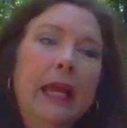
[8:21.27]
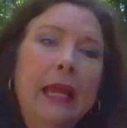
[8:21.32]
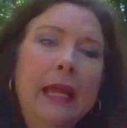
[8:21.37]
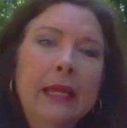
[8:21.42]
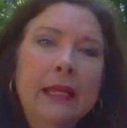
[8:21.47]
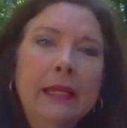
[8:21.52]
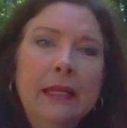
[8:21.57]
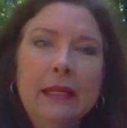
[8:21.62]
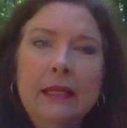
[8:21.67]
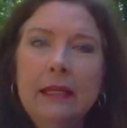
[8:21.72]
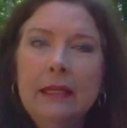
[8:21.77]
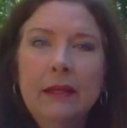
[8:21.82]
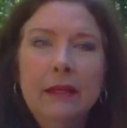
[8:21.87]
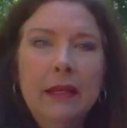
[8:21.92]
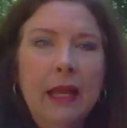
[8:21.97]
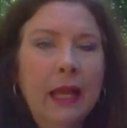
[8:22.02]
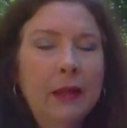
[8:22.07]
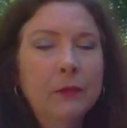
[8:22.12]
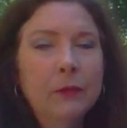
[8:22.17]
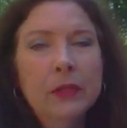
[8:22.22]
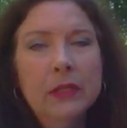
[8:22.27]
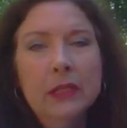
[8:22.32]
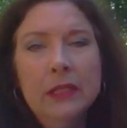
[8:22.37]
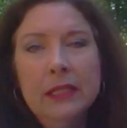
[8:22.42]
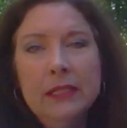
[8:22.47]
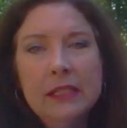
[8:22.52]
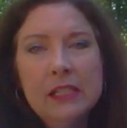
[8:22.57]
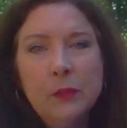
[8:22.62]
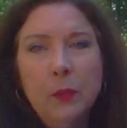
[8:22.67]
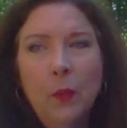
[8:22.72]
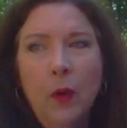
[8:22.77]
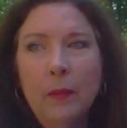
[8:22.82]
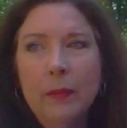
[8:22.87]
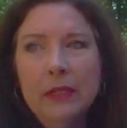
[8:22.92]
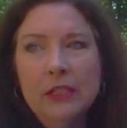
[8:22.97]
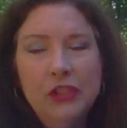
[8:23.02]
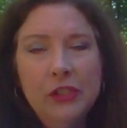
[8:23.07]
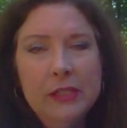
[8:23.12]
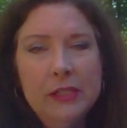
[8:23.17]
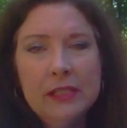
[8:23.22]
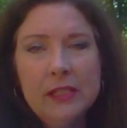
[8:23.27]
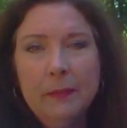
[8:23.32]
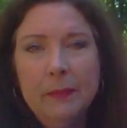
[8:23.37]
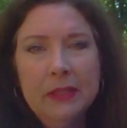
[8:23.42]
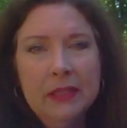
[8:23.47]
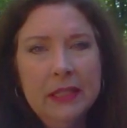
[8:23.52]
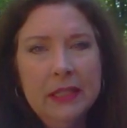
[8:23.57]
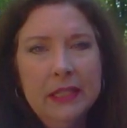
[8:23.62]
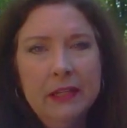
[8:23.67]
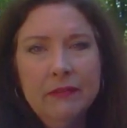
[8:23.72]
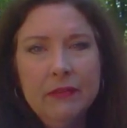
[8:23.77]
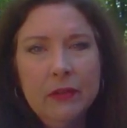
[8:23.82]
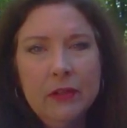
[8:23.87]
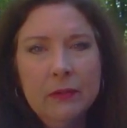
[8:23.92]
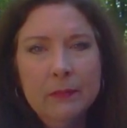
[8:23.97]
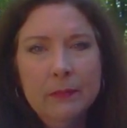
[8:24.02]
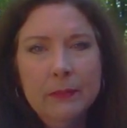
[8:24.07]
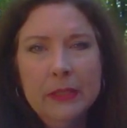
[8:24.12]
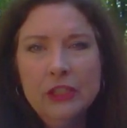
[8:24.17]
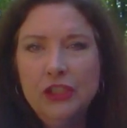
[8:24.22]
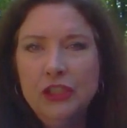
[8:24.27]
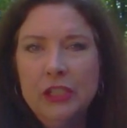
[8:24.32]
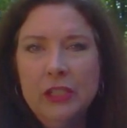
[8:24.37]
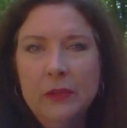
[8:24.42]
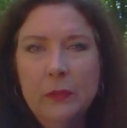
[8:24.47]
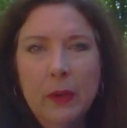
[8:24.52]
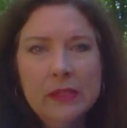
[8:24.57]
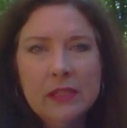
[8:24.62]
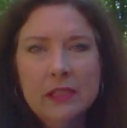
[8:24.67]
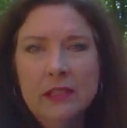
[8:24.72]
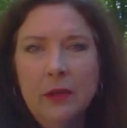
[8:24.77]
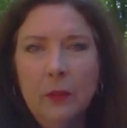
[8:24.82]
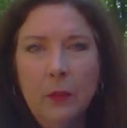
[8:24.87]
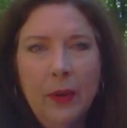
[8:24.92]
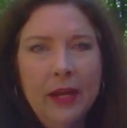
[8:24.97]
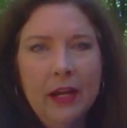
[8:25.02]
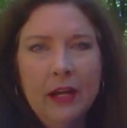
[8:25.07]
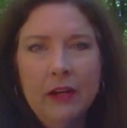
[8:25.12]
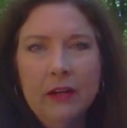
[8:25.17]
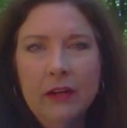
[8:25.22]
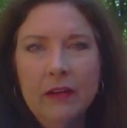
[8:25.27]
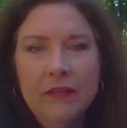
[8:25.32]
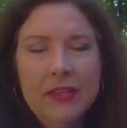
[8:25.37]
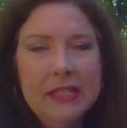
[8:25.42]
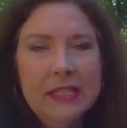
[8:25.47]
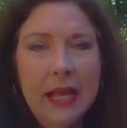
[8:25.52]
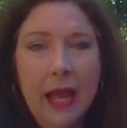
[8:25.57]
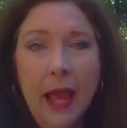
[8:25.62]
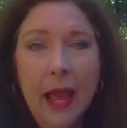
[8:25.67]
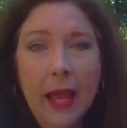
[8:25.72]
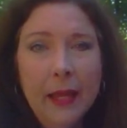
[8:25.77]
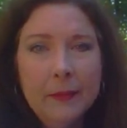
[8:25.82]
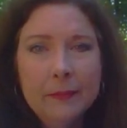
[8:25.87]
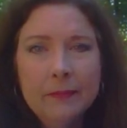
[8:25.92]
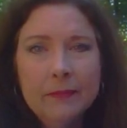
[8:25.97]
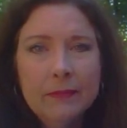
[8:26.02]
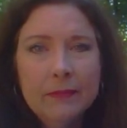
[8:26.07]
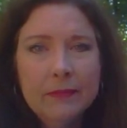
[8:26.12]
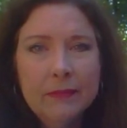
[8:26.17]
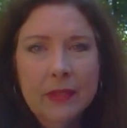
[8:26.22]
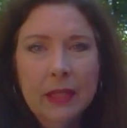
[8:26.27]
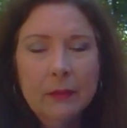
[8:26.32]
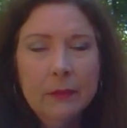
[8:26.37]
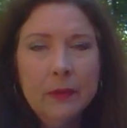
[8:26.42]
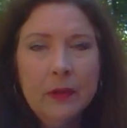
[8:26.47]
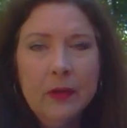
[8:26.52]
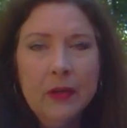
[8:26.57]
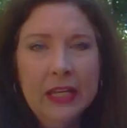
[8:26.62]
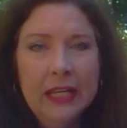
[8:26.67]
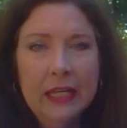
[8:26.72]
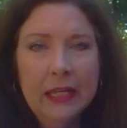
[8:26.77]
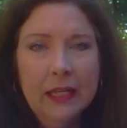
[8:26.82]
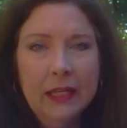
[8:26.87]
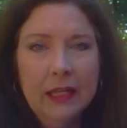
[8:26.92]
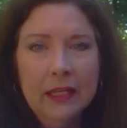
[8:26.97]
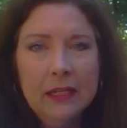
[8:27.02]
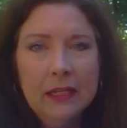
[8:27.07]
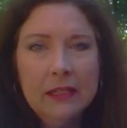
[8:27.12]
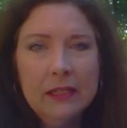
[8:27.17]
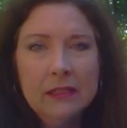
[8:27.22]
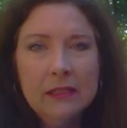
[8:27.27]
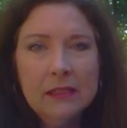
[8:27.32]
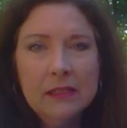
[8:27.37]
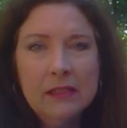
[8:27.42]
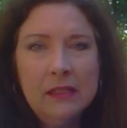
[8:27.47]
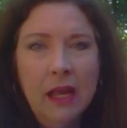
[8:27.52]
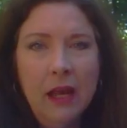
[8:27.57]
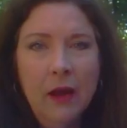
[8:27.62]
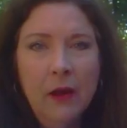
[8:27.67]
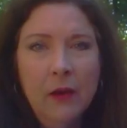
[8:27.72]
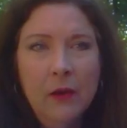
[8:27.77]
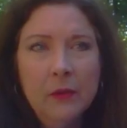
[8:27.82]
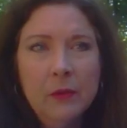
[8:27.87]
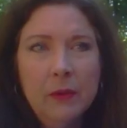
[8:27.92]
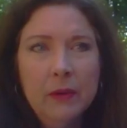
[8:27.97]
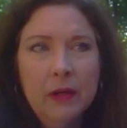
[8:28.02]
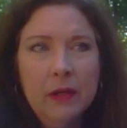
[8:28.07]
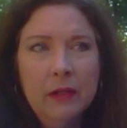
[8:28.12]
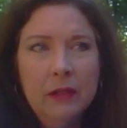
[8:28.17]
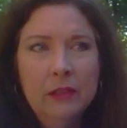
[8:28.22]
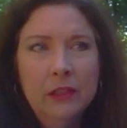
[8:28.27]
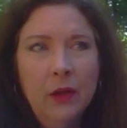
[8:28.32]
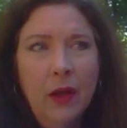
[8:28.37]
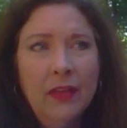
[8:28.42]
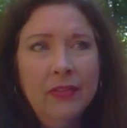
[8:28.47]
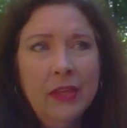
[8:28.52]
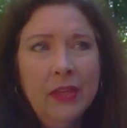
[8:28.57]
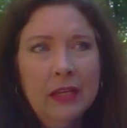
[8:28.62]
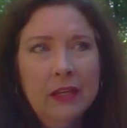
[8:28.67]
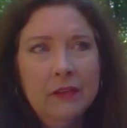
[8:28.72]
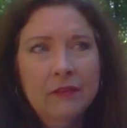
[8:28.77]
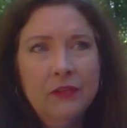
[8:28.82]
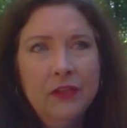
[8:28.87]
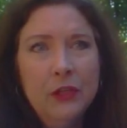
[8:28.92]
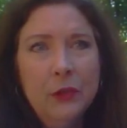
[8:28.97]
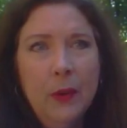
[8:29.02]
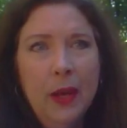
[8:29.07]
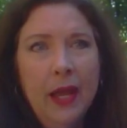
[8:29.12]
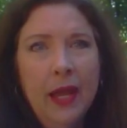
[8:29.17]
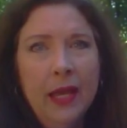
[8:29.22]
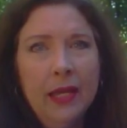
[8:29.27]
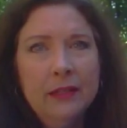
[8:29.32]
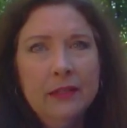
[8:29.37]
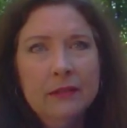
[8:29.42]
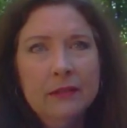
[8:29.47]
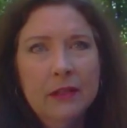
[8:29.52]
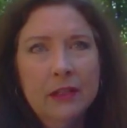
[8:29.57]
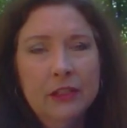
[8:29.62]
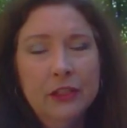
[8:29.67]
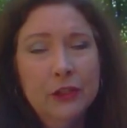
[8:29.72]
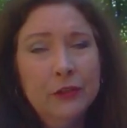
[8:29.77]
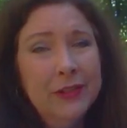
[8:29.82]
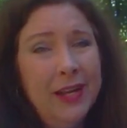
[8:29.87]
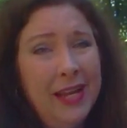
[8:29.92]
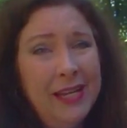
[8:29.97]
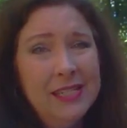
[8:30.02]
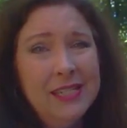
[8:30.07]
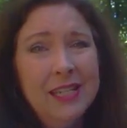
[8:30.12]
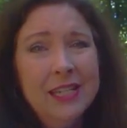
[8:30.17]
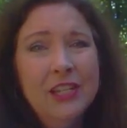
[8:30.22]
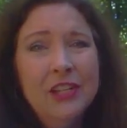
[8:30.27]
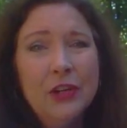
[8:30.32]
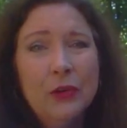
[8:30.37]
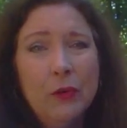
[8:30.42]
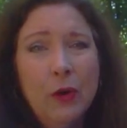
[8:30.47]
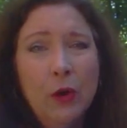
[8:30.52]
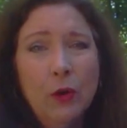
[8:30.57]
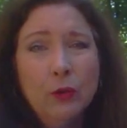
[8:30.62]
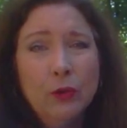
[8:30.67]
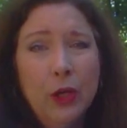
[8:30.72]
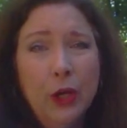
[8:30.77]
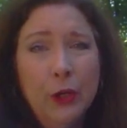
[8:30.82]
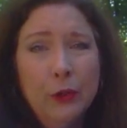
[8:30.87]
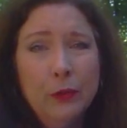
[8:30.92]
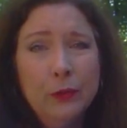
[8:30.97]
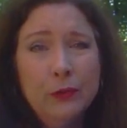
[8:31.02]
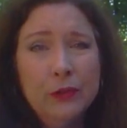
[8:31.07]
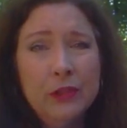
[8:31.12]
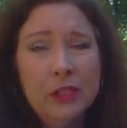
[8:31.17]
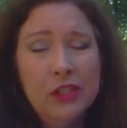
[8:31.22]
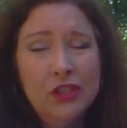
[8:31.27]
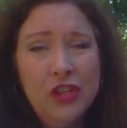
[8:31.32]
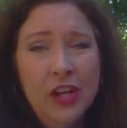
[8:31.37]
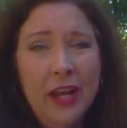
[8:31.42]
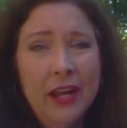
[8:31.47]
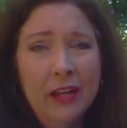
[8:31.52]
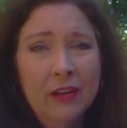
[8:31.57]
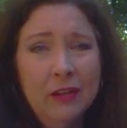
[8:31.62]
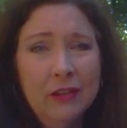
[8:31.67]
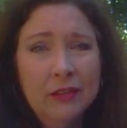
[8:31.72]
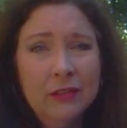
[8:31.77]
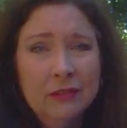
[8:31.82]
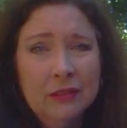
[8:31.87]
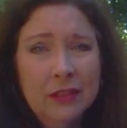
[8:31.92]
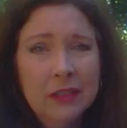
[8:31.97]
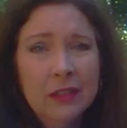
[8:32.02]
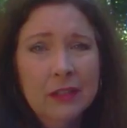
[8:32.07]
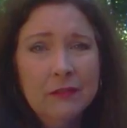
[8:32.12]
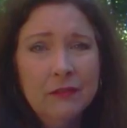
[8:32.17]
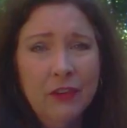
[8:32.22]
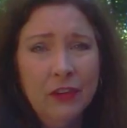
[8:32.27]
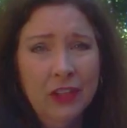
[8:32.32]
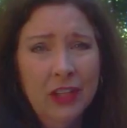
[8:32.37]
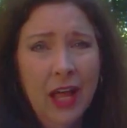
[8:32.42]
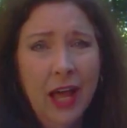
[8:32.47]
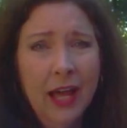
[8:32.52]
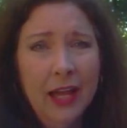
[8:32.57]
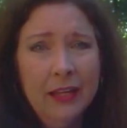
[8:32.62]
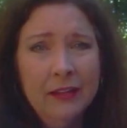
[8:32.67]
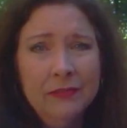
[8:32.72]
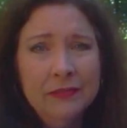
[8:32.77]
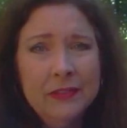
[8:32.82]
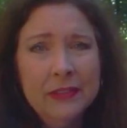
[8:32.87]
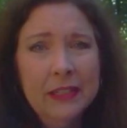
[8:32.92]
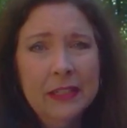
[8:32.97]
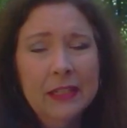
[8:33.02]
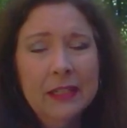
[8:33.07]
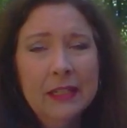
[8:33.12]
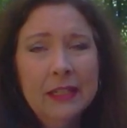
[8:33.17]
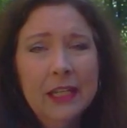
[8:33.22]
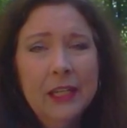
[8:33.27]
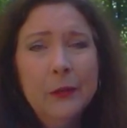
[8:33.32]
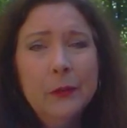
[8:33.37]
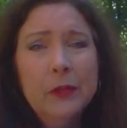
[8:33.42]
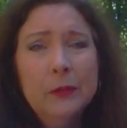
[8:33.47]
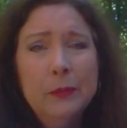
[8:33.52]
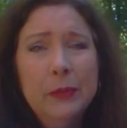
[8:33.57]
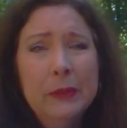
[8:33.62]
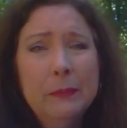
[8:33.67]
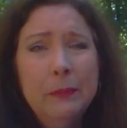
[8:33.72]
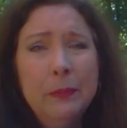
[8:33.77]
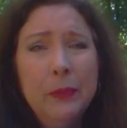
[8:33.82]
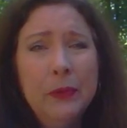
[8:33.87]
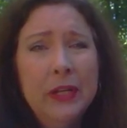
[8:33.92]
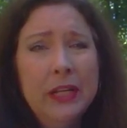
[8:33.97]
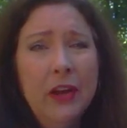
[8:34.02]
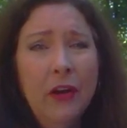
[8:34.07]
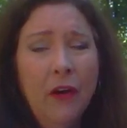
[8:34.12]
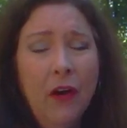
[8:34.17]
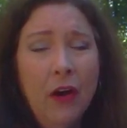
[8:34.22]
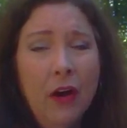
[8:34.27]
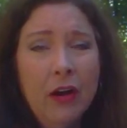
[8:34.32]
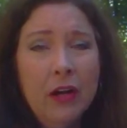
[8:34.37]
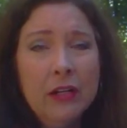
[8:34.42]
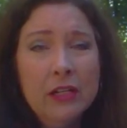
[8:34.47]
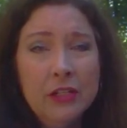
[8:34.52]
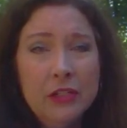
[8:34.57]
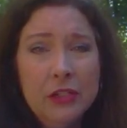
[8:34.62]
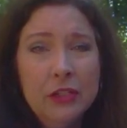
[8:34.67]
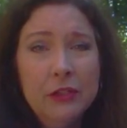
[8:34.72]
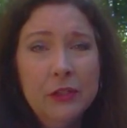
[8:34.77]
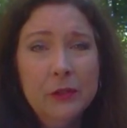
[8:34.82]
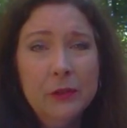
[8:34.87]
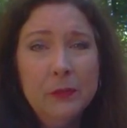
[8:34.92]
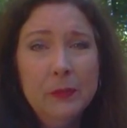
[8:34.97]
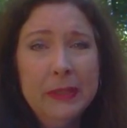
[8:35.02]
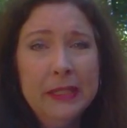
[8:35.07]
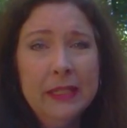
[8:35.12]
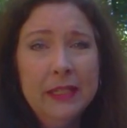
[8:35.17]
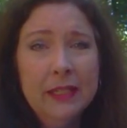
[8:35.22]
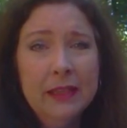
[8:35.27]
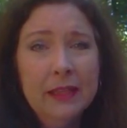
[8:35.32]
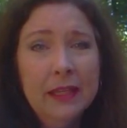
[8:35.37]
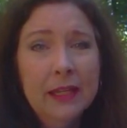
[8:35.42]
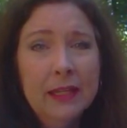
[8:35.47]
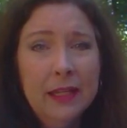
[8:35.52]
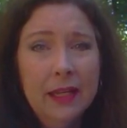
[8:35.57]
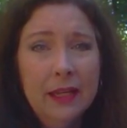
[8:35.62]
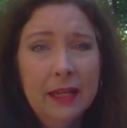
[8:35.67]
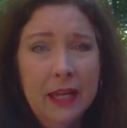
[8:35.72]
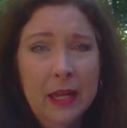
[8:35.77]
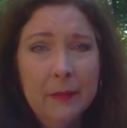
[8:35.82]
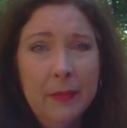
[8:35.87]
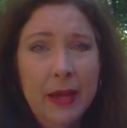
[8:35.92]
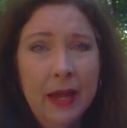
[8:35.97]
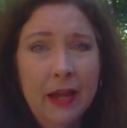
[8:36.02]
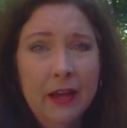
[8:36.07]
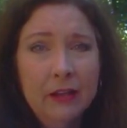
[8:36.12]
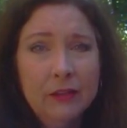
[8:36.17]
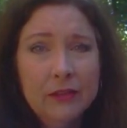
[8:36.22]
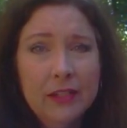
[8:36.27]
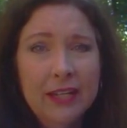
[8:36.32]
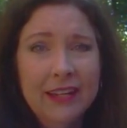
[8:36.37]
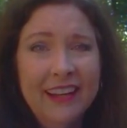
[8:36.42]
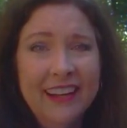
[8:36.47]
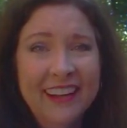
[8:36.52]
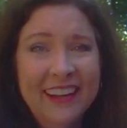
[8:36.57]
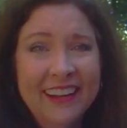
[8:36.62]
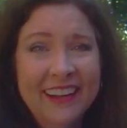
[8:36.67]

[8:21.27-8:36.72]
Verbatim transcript: and. And really, this woman, she's a believer, but she wasn't aware of the time that we're in. So, you know, I think if you had your nineteen-year-old go to jail for life, it would be pretty hard to be thinking about